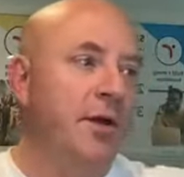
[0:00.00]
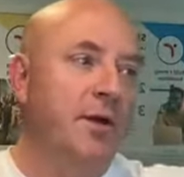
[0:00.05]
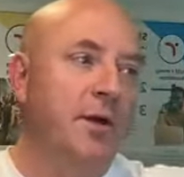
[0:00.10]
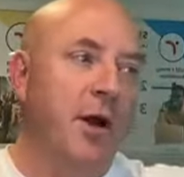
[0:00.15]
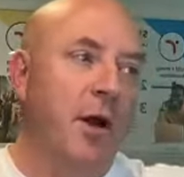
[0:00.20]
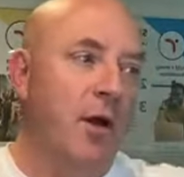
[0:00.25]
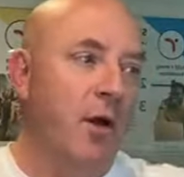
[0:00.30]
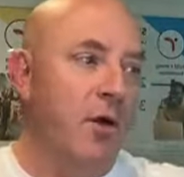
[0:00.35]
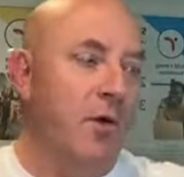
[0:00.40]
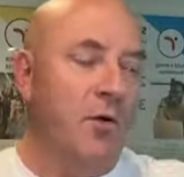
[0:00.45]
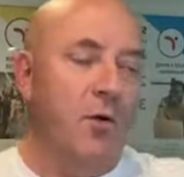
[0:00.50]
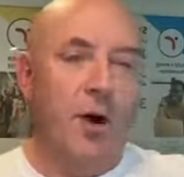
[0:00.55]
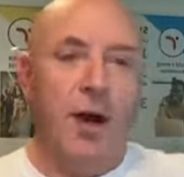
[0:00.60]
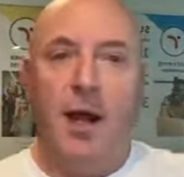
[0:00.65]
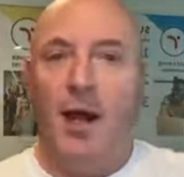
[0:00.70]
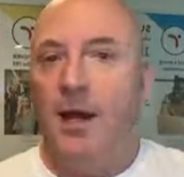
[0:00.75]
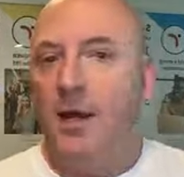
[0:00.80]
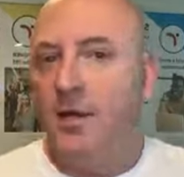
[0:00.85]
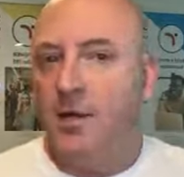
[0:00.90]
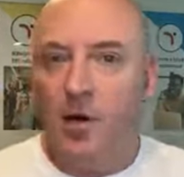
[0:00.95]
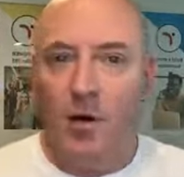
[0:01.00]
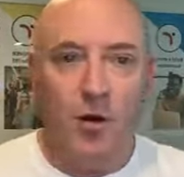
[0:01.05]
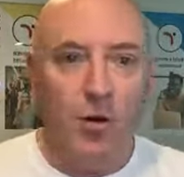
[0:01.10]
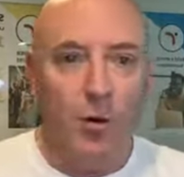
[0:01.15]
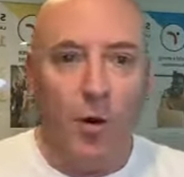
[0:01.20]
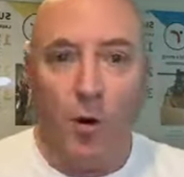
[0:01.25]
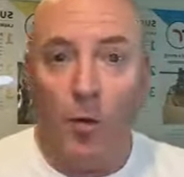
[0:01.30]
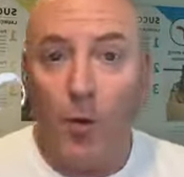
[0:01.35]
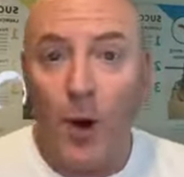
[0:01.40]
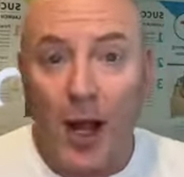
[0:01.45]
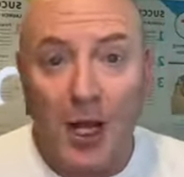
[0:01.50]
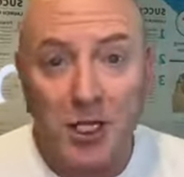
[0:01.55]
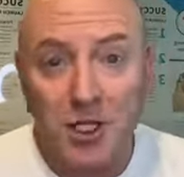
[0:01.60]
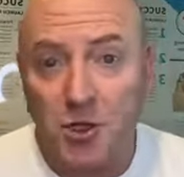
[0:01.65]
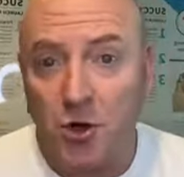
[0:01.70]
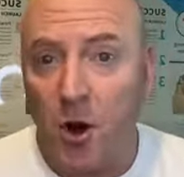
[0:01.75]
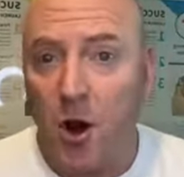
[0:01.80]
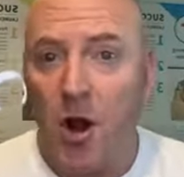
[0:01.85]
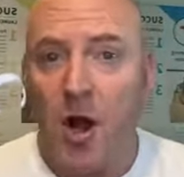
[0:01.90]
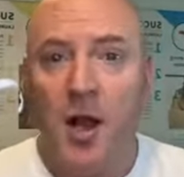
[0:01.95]
to a
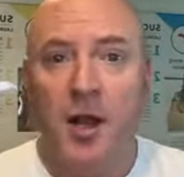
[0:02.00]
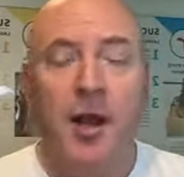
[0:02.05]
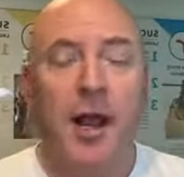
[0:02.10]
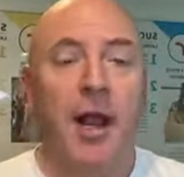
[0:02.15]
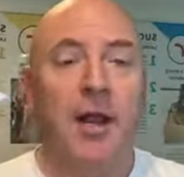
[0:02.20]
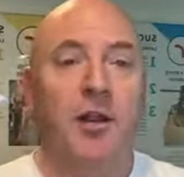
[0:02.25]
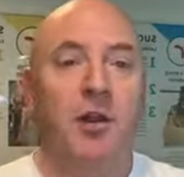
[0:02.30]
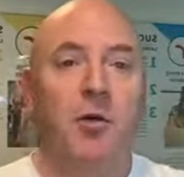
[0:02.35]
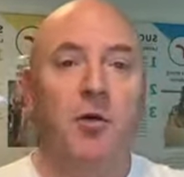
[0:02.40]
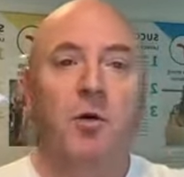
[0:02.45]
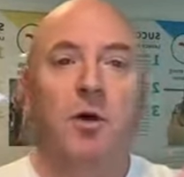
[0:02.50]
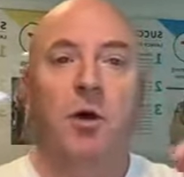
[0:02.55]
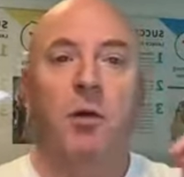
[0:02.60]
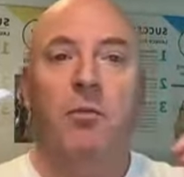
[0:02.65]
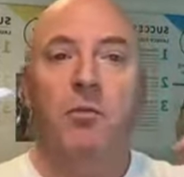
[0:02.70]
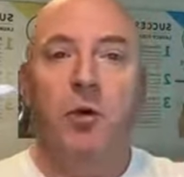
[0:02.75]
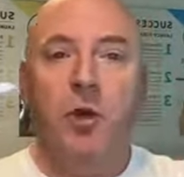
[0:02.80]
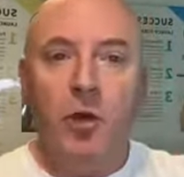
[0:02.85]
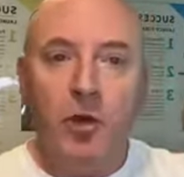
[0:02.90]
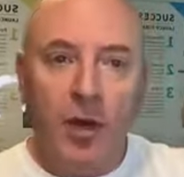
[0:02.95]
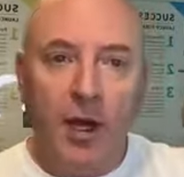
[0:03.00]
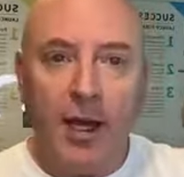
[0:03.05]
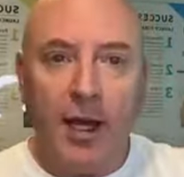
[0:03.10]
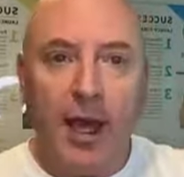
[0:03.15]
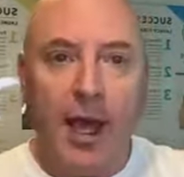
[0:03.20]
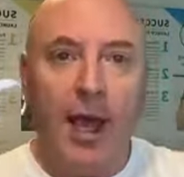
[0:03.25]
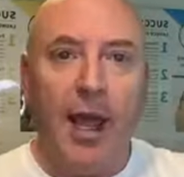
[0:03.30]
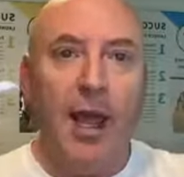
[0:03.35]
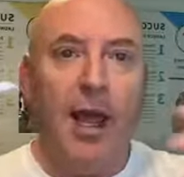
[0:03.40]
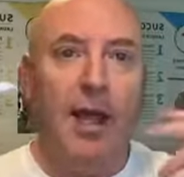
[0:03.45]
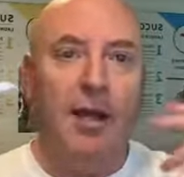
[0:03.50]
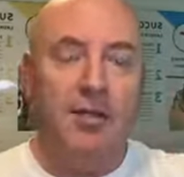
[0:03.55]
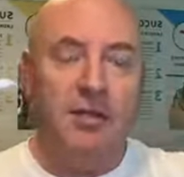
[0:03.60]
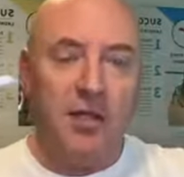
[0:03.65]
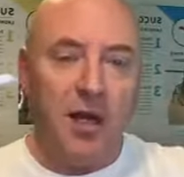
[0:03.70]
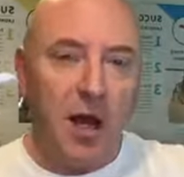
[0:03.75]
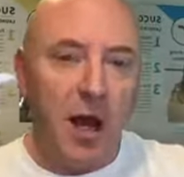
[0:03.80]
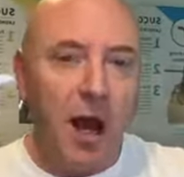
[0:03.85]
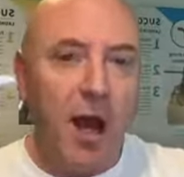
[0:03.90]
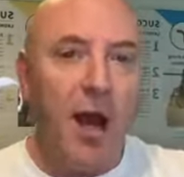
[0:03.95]
restaurant, and you communicate and
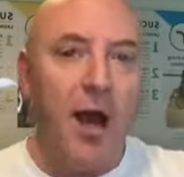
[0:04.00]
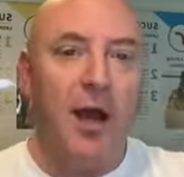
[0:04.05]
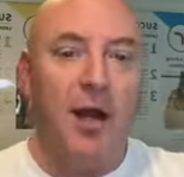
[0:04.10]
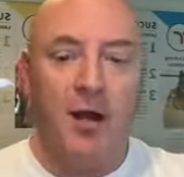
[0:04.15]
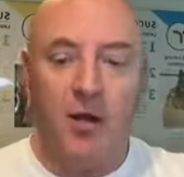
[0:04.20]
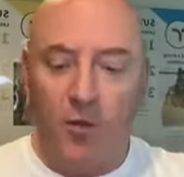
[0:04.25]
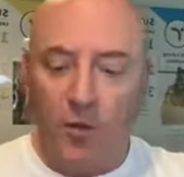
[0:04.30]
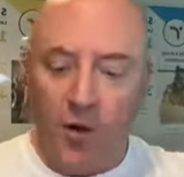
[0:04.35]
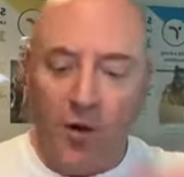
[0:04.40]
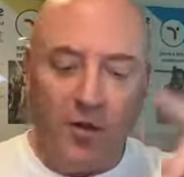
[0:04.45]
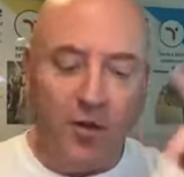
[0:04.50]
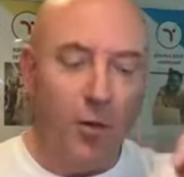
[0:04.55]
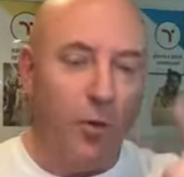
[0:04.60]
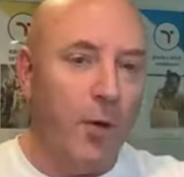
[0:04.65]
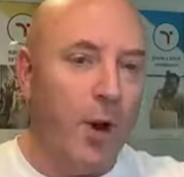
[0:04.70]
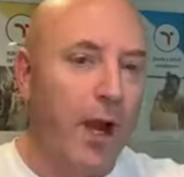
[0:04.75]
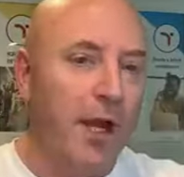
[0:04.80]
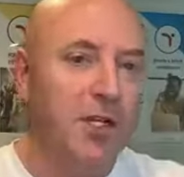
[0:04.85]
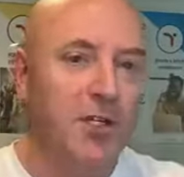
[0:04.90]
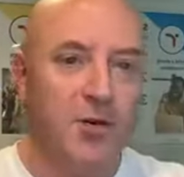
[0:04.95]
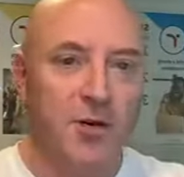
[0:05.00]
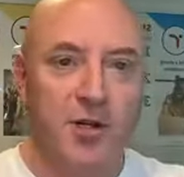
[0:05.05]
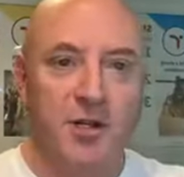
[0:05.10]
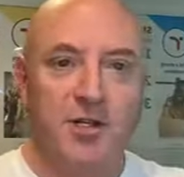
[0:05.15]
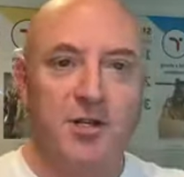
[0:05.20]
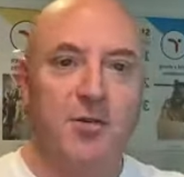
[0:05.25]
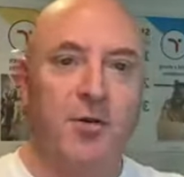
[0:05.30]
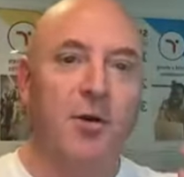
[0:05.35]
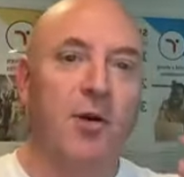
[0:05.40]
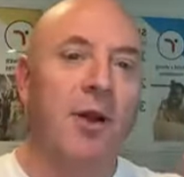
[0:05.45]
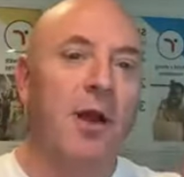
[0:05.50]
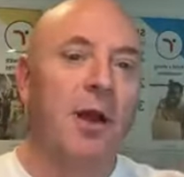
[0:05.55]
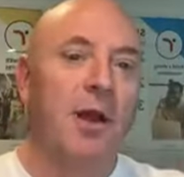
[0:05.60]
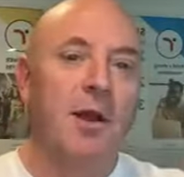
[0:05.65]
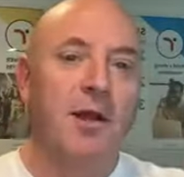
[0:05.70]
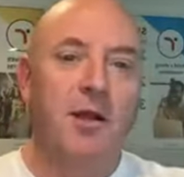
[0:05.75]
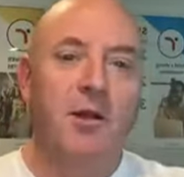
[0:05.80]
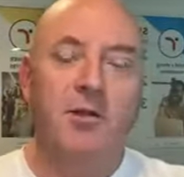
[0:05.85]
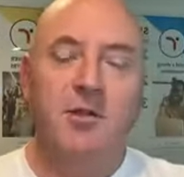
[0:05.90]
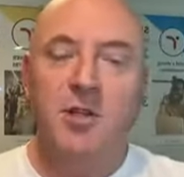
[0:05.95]
talk with a waitress, or
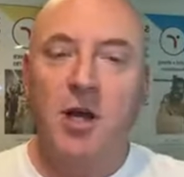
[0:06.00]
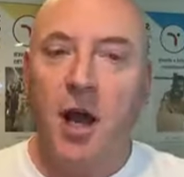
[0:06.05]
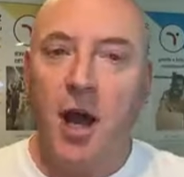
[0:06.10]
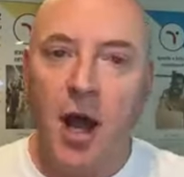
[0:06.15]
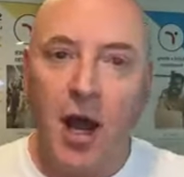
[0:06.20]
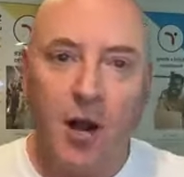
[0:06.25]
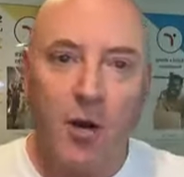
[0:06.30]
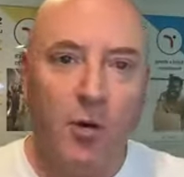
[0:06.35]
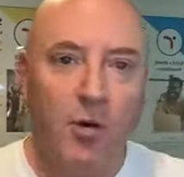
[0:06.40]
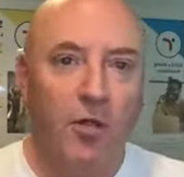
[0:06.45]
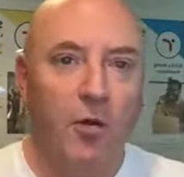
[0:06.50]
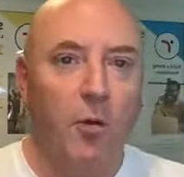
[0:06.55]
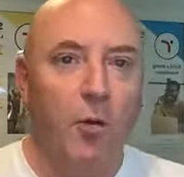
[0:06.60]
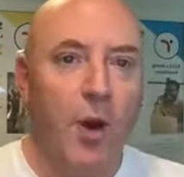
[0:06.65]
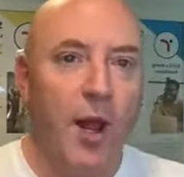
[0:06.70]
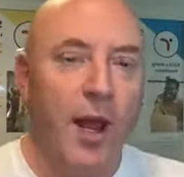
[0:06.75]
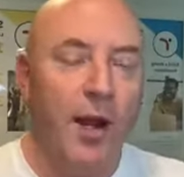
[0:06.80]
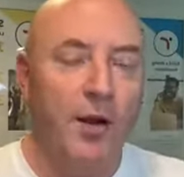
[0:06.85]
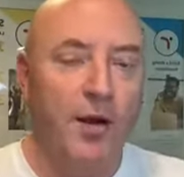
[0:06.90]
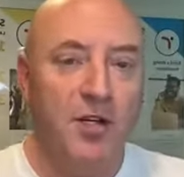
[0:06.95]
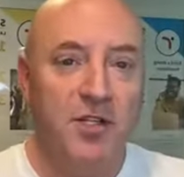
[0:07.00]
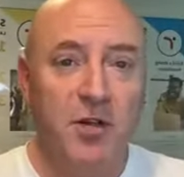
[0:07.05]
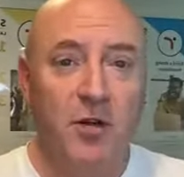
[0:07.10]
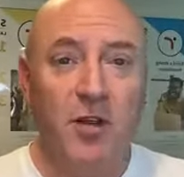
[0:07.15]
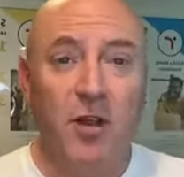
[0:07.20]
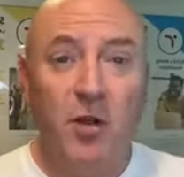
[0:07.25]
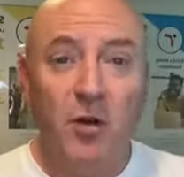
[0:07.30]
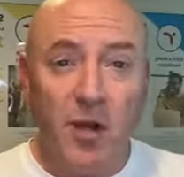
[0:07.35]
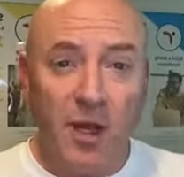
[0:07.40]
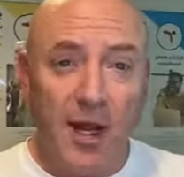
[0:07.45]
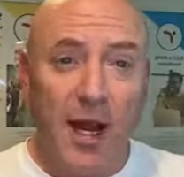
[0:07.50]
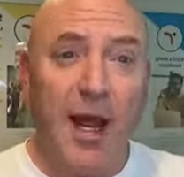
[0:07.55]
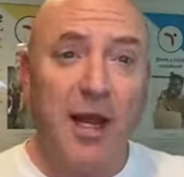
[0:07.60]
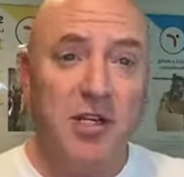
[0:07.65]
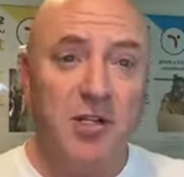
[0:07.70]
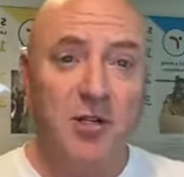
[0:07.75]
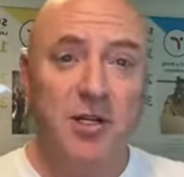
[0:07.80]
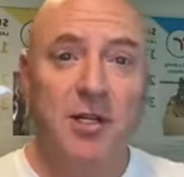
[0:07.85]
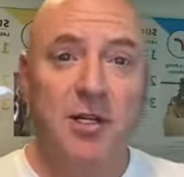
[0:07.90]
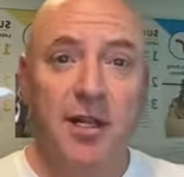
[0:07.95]
you talk with a waiter, so that you can
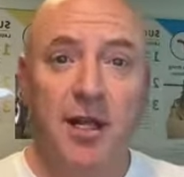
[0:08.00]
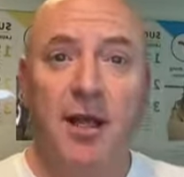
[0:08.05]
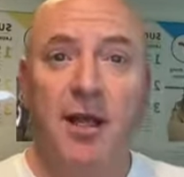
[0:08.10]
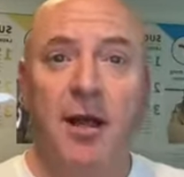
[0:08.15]
actually